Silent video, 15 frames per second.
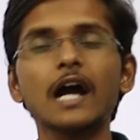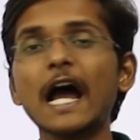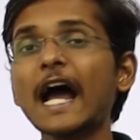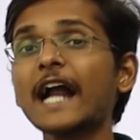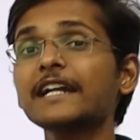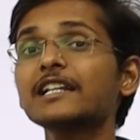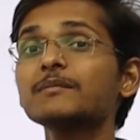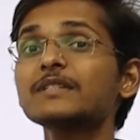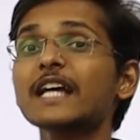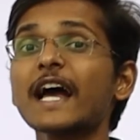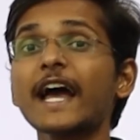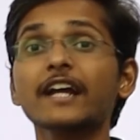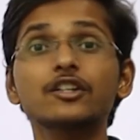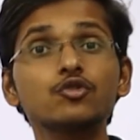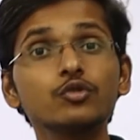atoms
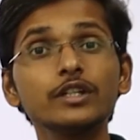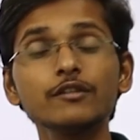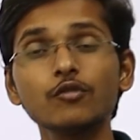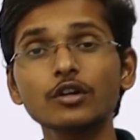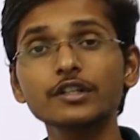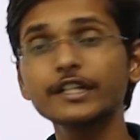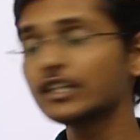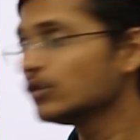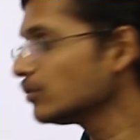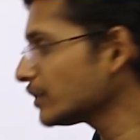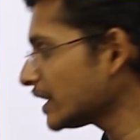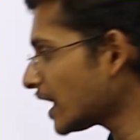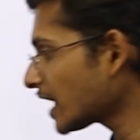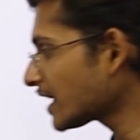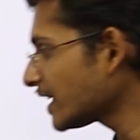actually what they do?
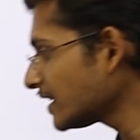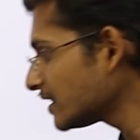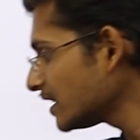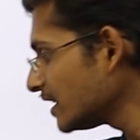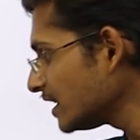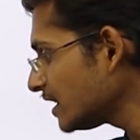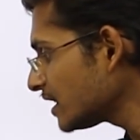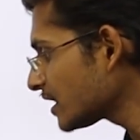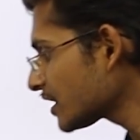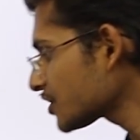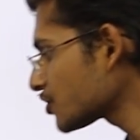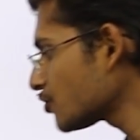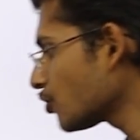They attain the nearest